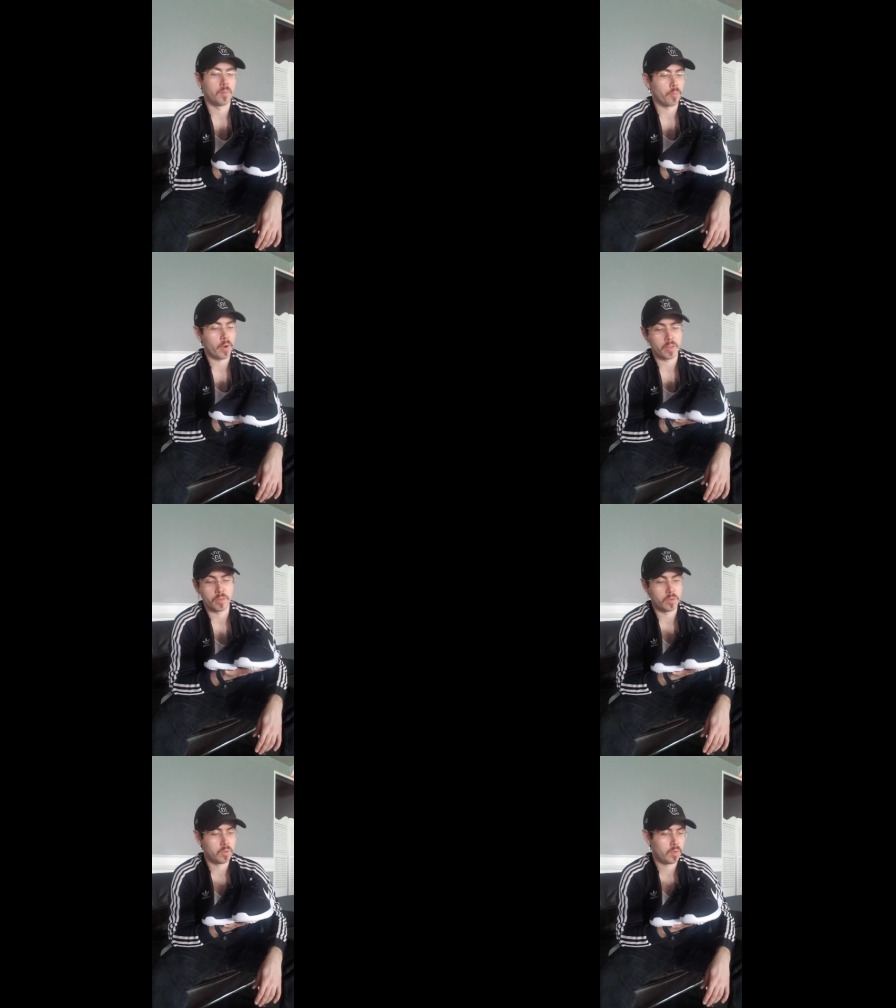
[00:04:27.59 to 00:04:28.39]
Brand
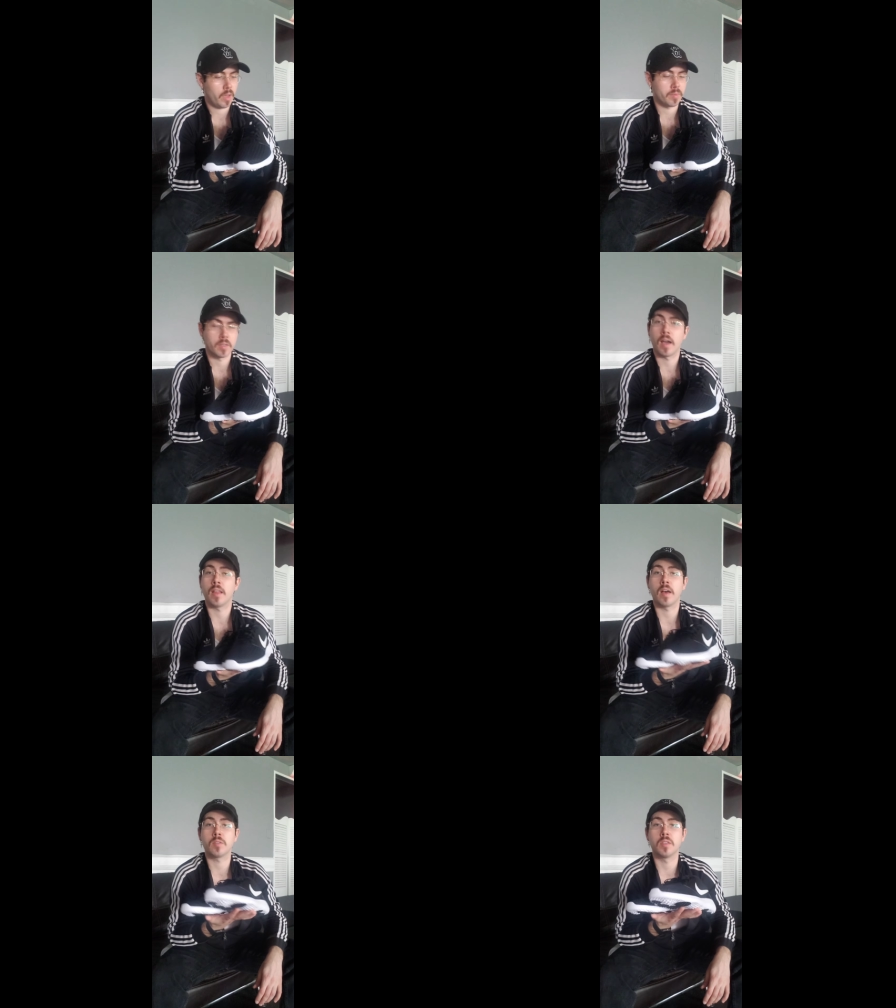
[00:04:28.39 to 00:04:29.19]
new, haven't
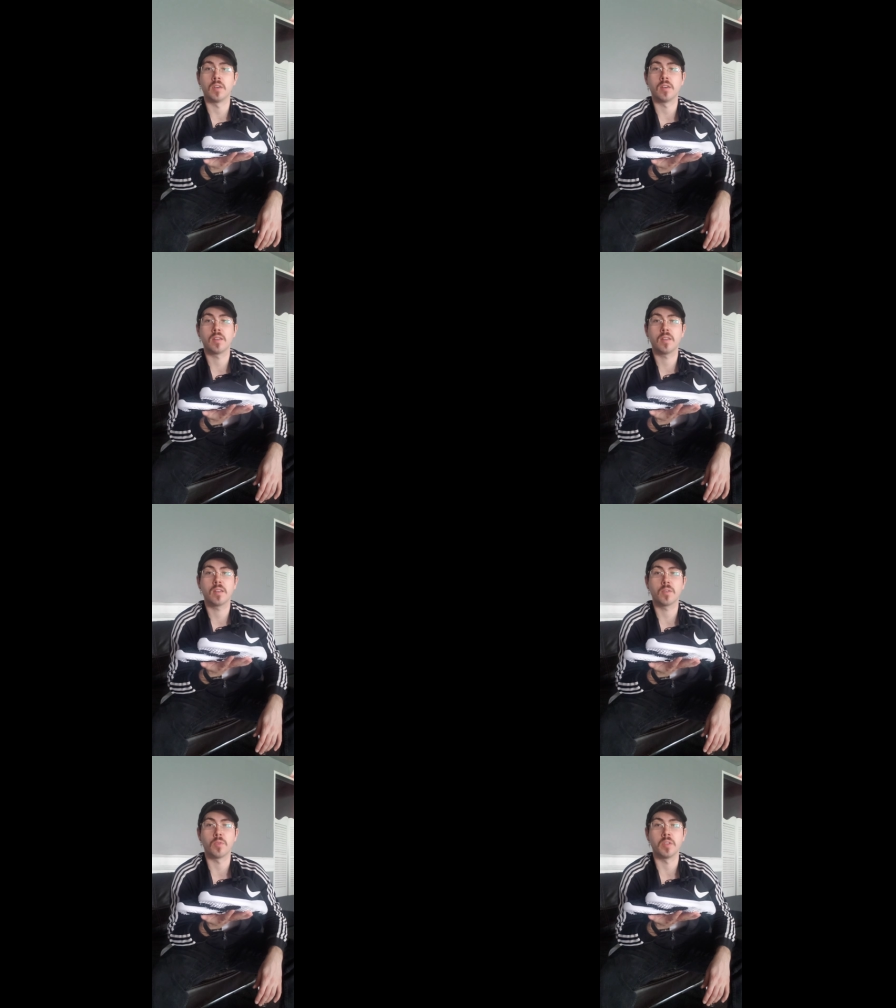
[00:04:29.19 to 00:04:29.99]
got out to the
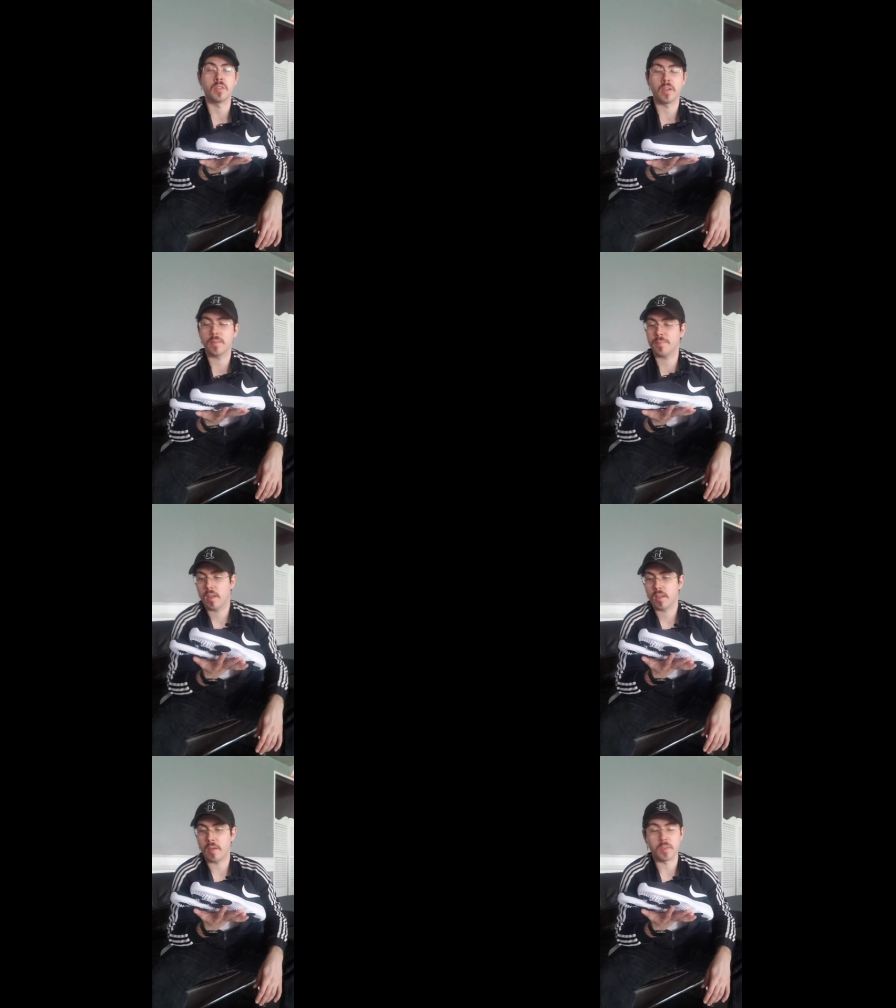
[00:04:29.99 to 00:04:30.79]
green yet.
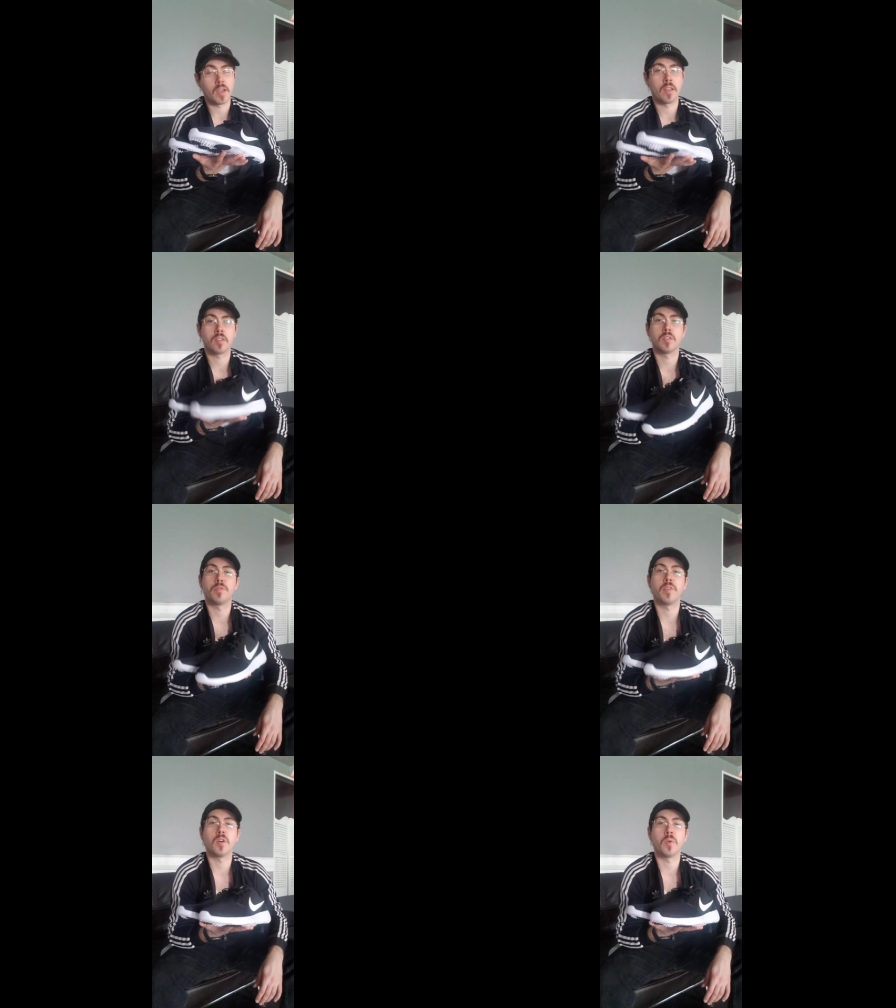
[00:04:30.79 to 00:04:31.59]
I haven't gone out to the
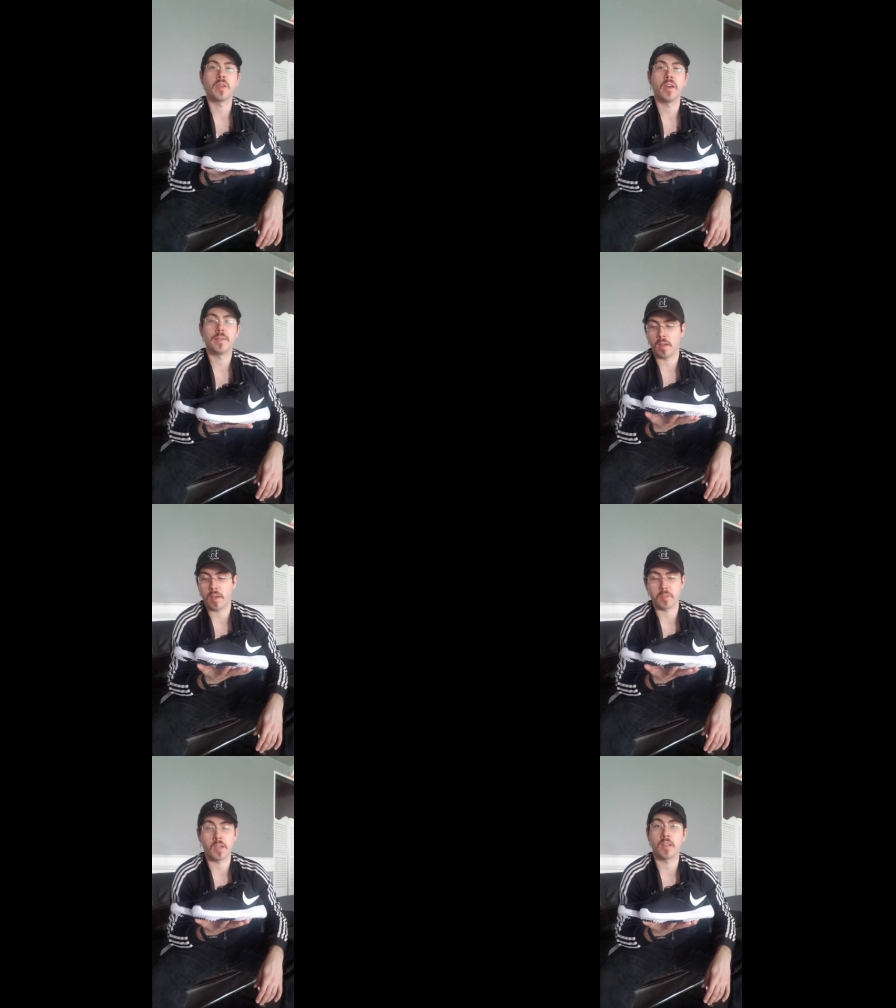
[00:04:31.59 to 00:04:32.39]
fairway yet. I
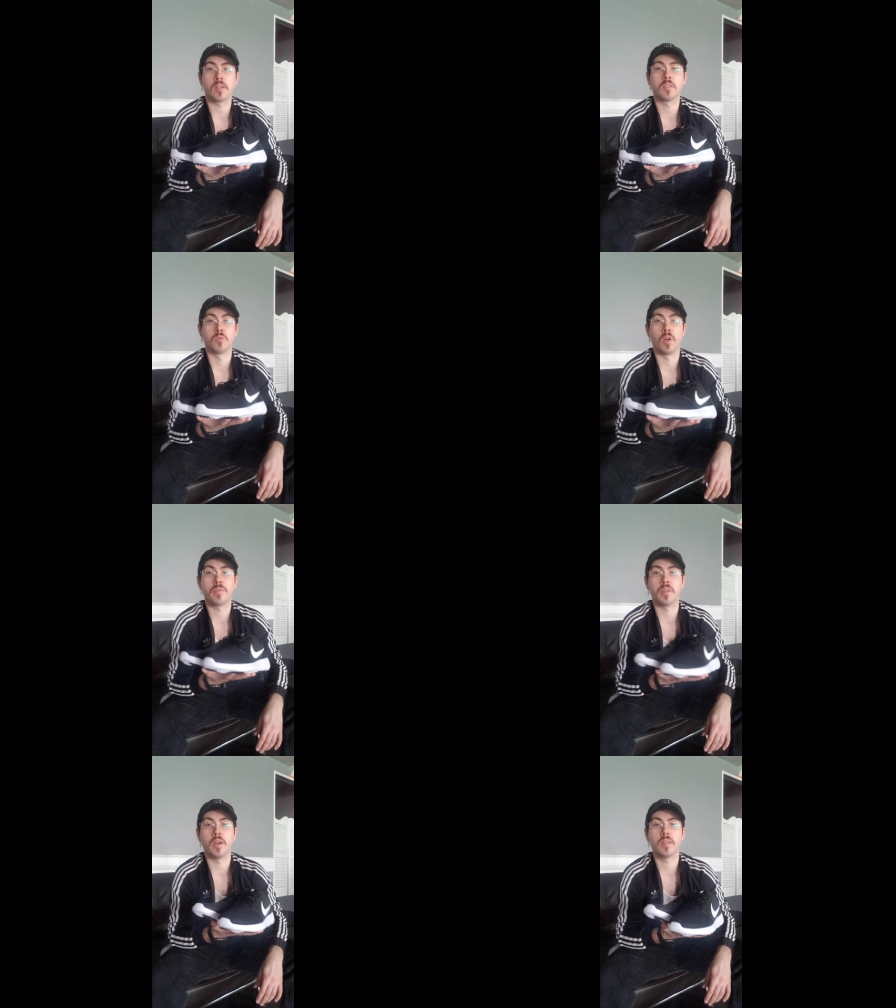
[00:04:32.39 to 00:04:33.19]
haven't gone out to the
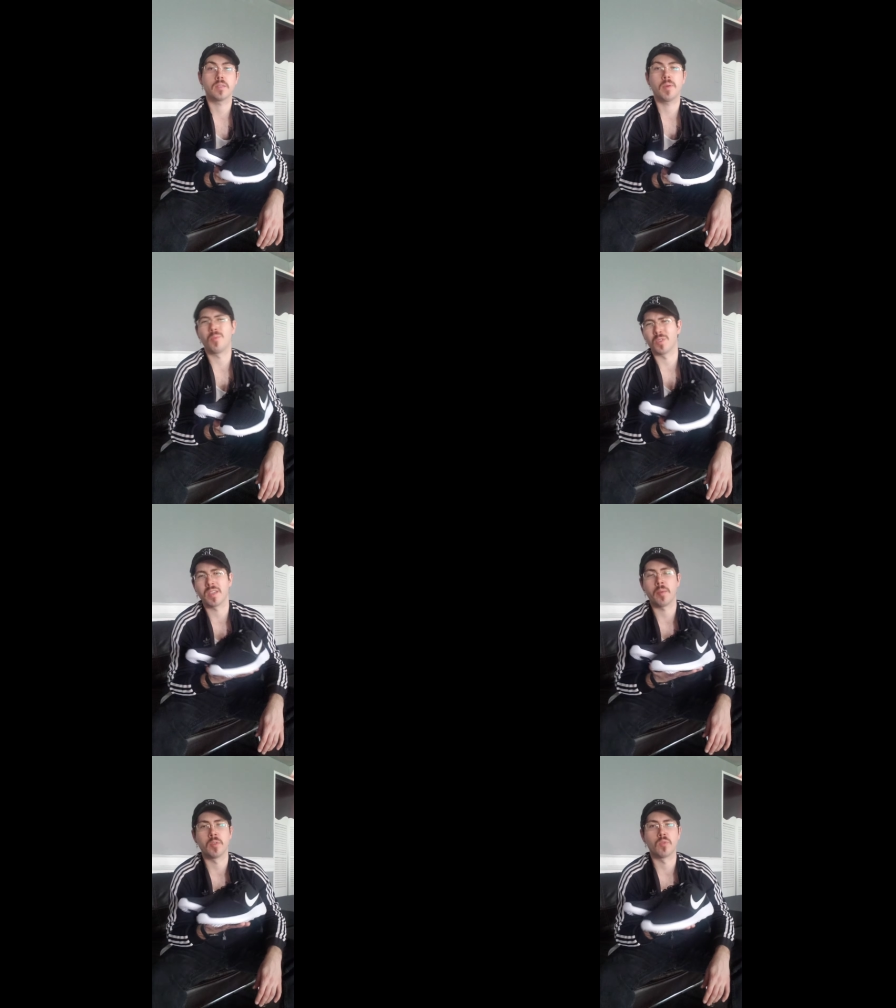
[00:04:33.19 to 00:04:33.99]
rough yet. Spend more
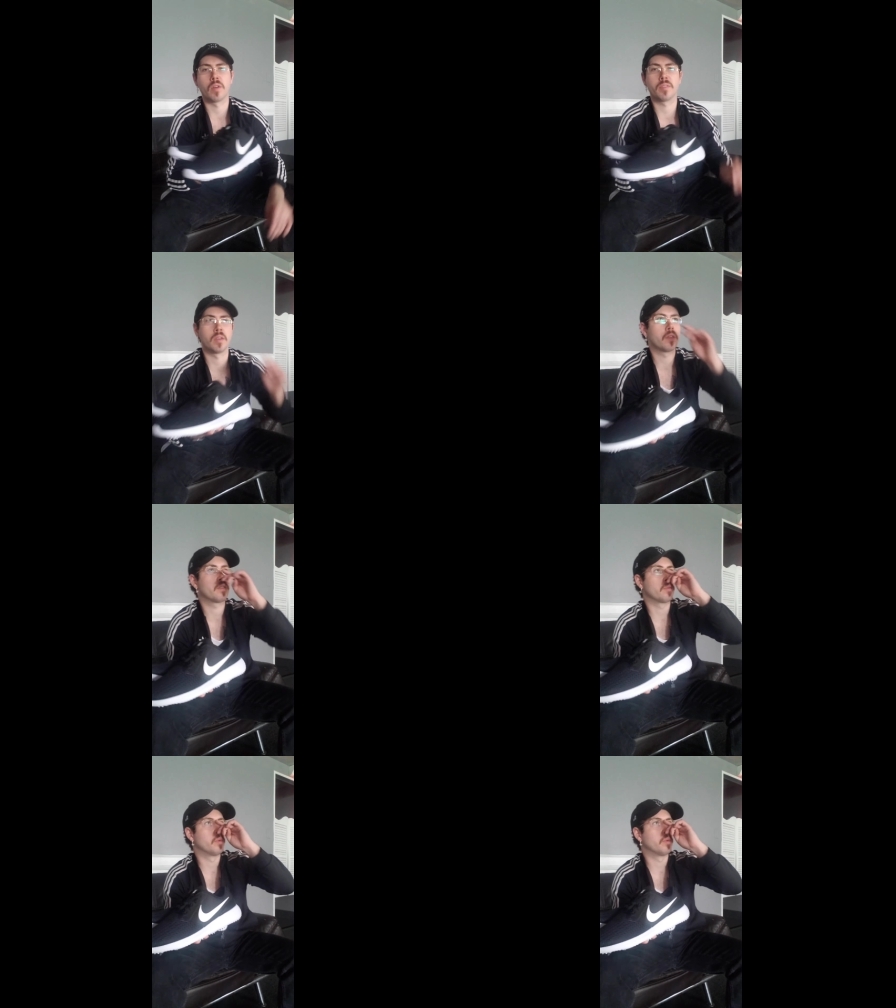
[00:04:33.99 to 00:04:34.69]
time in the rough than anything,